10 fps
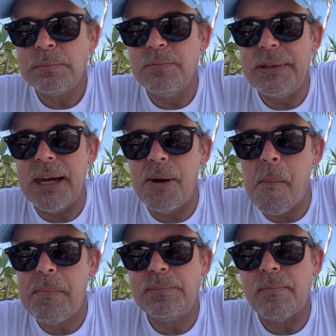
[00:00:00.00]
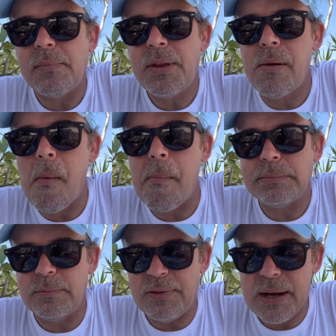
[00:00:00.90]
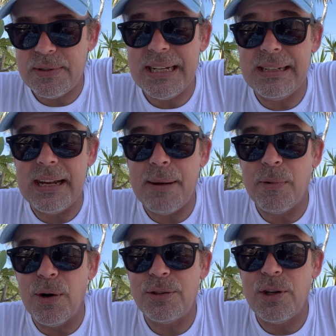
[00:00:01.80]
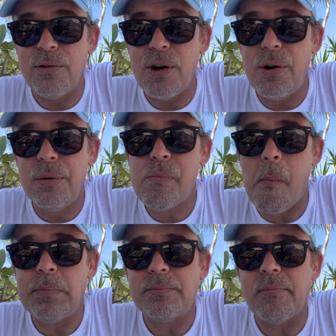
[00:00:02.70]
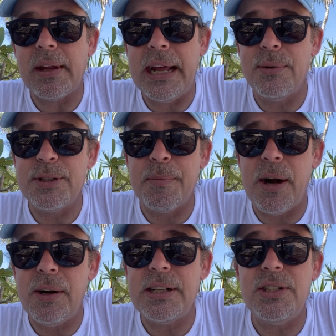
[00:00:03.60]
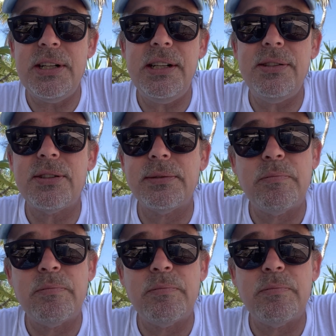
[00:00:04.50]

Now, if that was like an Amoroso roll and it was American cheese,